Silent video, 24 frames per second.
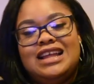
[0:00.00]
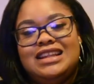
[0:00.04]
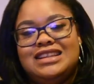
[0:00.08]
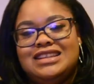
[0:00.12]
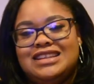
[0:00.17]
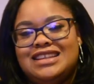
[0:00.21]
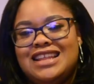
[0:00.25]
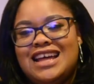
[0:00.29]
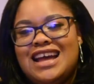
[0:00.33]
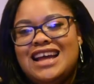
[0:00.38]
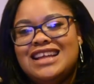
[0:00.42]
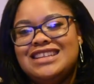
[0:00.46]

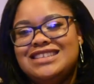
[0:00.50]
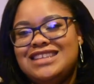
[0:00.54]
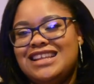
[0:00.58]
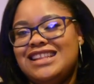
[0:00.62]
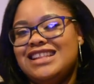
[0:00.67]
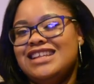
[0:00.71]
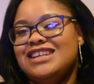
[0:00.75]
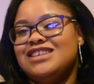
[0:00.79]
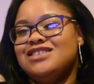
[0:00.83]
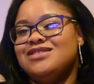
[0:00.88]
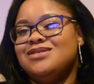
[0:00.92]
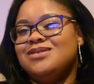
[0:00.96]
that I
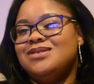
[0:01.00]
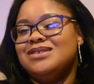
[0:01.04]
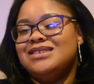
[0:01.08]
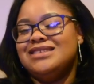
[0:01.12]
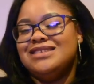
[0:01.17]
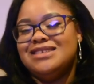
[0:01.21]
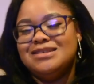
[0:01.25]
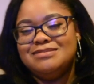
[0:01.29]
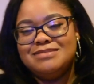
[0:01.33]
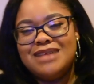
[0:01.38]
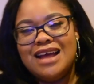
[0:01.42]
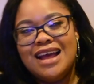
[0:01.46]
think is called a
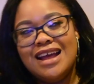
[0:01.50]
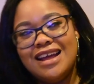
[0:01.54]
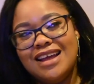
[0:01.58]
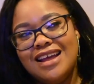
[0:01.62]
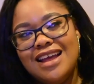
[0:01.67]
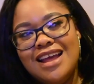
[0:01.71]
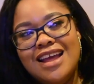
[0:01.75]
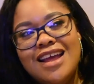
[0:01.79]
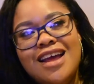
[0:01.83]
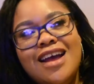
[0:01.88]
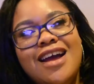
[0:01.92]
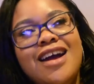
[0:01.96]
sling bag.
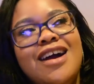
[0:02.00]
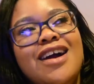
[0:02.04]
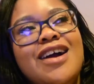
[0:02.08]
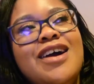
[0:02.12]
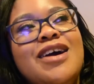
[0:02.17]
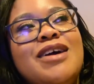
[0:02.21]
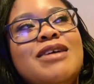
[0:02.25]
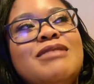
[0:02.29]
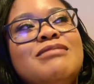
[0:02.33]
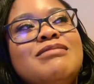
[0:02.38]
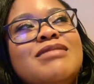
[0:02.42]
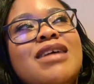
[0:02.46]

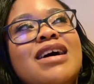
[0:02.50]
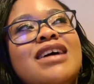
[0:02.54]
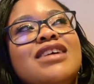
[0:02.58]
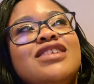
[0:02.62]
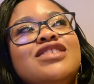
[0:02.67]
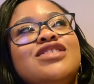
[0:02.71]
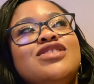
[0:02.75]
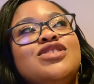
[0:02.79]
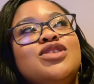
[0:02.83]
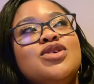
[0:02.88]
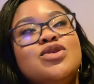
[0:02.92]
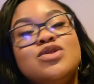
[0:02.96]

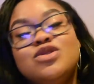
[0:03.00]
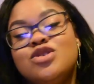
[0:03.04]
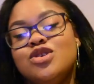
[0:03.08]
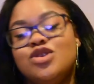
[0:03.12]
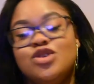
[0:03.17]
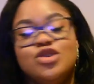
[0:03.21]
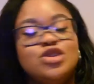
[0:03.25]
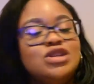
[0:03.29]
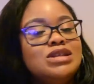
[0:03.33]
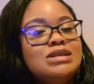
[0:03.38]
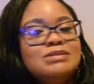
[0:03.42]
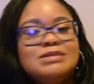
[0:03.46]
Those are
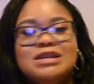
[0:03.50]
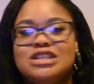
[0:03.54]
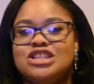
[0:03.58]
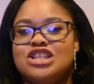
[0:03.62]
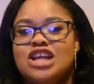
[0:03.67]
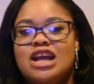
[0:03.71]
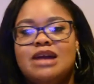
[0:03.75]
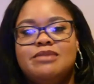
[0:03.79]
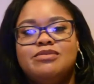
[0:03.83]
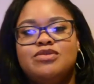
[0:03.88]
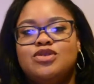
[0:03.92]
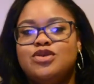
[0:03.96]
usually my
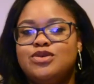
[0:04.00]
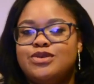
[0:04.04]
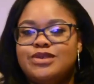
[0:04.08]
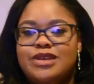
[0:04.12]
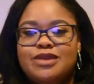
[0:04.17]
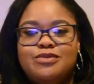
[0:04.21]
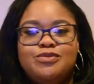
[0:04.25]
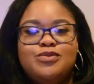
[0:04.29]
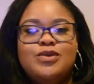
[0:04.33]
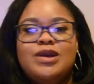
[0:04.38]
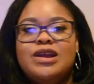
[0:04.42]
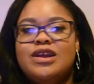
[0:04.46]
jam. Those I
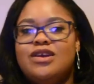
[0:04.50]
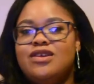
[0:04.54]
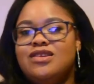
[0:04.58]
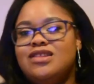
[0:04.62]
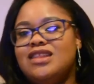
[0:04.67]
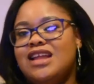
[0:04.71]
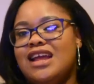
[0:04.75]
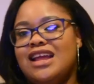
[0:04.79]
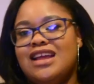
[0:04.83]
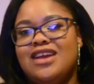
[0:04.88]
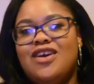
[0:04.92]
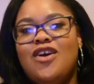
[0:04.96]
wear
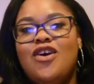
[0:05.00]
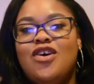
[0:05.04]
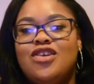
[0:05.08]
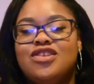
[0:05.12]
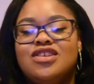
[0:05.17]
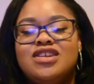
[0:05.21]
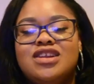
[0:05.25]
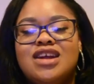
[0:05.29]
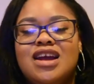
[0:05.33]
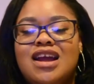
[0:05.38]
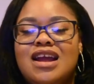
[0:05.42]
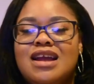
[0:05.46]
like all
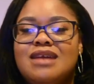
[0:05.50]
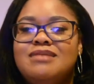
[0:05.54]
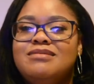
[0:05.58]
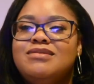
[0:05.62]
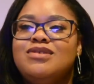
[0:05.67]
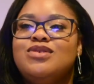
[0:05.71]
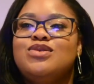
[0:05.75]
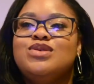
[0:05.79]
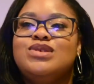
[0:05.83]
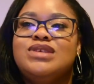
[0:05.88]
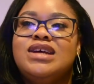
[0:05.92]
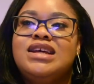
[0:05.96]
the time.
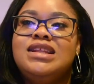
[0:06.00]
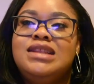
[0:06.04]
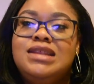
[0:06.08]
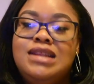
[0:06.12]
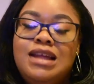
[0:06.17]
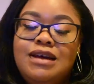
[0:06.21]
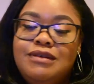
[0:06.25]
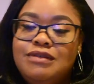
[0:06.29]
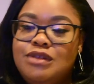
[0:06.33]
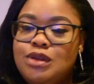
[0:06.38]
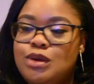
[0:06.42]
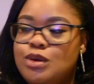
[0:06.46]
Those, I
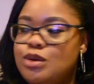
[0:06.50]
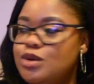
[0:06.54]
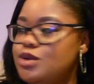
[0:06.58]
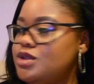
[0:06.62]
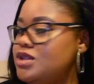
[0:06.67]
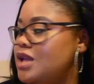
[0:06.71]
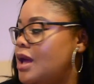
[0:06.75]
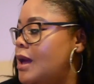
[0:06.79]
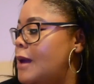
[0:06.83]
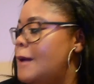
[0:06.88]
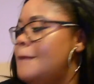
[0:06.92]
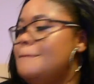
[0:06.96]
love
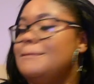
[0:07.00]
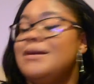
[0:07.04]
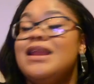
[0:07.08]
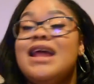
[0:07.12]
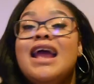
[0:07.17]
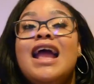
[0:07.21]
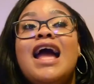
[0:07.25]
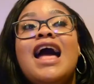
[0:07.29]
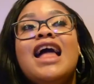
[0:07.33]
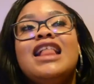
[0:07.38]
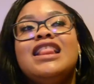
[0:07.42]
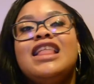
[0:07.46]
those. But I
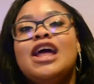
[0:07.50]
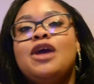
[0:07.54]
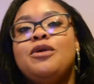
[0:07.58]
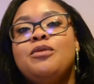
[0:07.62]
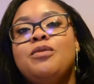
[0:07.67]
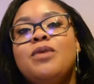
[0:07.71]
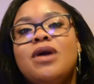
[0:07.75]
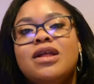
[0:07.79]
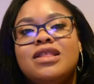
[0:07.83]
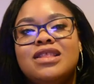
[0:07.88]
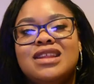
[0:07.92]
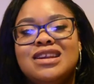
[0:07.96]
had like
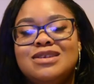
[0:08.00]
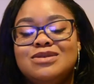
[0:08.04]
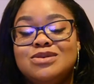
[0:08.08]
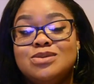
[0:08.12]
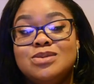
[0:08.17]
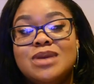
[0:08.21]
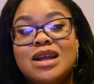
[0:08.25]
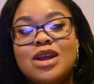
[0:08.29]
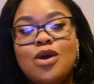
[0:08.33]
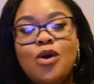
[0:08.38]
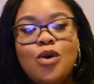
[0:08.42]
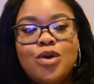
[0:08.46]
one that I was
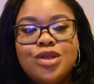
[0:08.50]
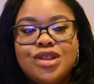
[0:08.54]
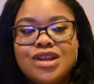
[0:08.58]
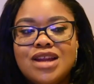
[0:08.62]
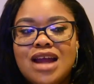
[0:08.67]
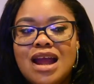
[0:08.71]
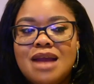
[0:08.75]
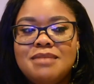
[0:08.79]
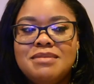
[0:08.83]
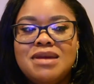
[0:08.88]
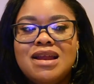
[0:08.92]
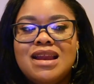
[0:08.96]
wearing all the
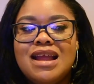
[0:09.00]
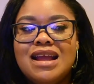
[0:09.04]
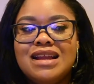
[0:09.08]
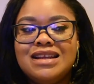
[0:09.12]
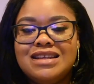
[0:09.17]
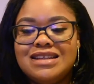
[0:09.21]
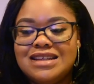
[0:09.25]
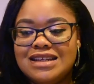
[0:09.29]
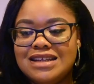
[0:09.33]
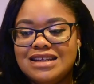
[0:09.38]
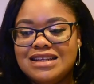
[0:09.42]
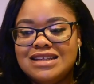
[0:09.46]
time, and I
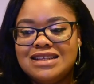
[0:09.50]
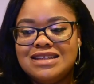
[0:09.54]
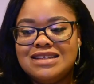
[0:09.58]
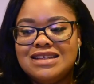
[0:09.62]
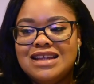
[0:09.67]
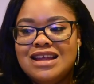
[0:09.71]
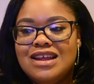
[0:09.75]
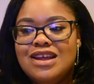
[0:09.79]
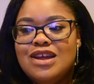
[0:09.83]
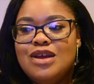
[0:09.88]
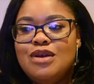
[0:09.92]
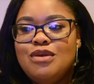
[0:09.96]
didn't
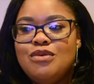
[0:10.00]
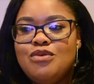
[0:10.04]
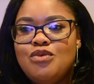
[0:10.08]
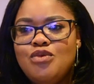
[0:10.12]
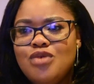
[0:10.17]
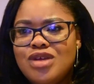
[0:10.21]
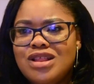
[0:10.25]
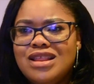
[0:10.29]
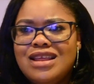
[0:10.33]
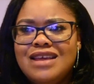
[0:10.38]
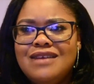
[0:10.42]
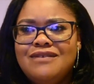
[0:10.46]

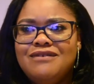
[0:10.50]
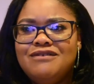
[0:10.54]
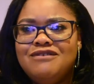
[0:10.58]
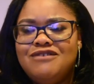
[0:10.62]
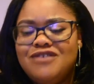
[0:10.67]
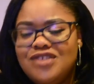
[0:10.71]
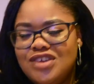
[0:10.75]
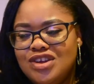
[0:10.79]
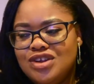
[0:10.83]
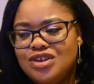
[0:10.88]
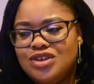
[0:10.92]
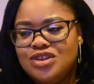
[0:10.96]
really
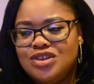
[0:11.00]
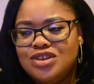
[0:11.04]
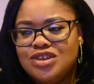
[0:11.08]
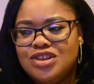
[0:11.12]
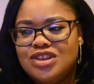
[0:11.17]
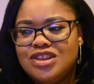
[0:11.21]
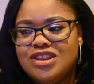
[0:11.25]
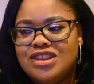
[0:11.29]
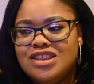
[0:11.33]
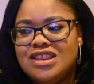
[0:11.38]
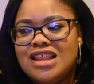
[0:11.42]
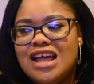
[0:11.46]
feel
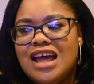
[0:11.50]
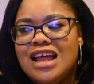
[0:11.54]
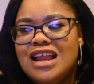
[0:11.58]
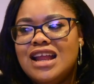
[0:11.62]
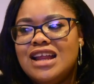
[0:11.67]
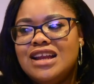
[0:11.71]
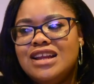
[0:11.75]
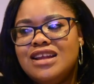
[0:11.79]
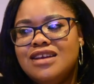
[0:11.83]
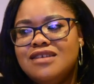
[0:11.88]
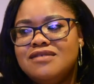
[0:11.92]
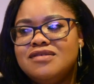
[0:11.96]
that
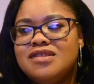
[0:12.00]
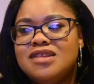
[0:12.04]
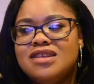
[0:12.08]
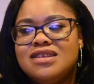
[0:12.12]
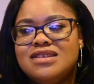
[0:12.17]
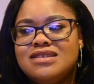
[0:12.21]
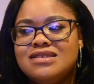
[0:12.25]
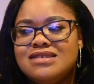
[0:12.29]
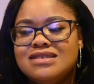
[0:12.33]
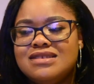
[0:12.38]
any of the